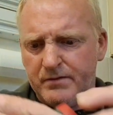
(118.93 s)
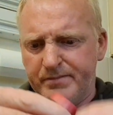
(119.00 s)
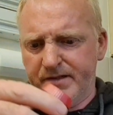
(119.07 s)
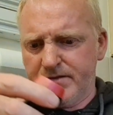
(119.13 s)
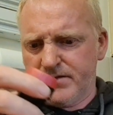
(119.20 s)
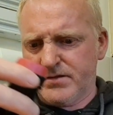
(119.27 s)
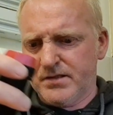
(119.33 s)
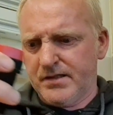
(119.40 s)

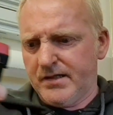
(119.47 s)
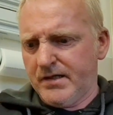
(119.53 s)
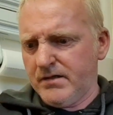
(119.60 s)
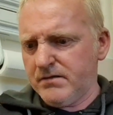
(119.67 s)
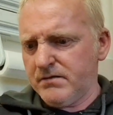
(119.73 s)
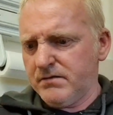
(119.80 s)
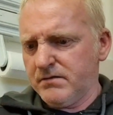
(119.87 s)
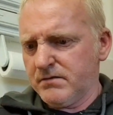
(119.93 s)
gubbins in
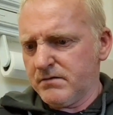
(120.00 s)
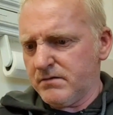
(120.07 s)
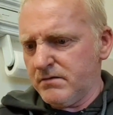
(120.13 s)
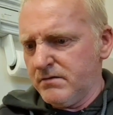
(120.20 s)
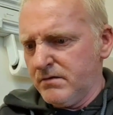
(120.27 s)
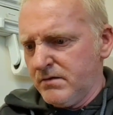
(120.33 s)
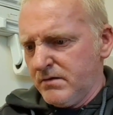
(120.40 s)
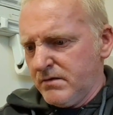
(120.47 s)
it.
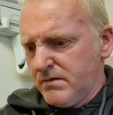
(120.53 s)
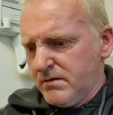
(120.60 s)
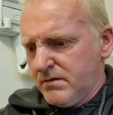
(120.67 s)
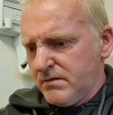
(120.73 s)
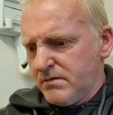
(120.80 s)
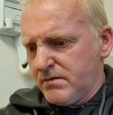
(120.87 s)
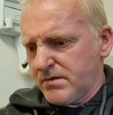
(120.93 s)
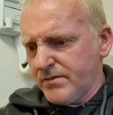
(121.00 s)

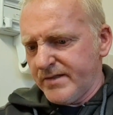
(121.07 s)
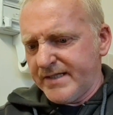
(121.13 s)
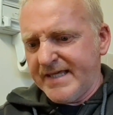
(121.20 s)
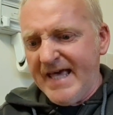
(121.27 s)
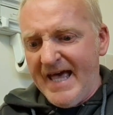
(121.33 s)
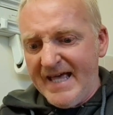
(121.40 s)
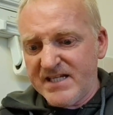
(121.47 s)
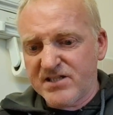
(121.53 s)
So I
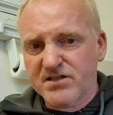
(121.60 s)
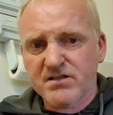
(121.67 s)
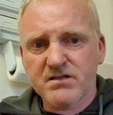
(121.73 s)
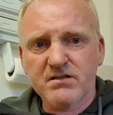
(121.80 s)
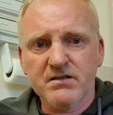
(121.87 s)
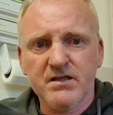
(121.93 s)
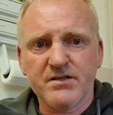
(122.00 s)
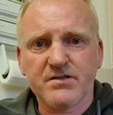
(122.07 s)

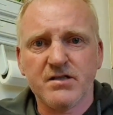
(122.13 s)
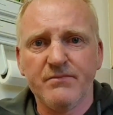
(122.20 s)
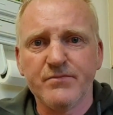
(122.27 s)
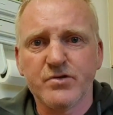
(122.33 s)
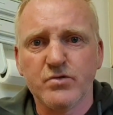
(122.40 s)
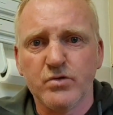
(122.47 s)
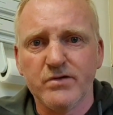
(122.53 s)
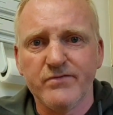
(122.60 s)
guess it's some